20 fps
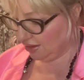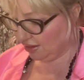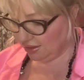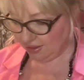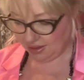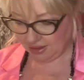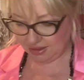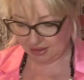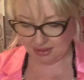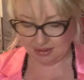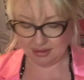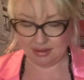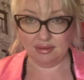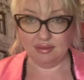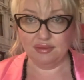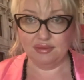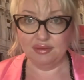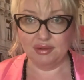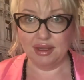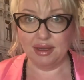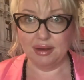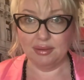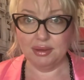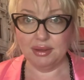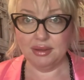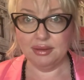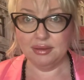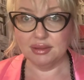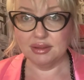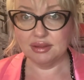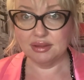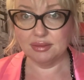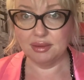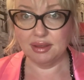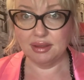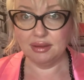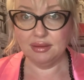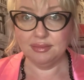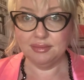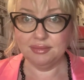Nice little flower as well.
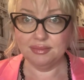Look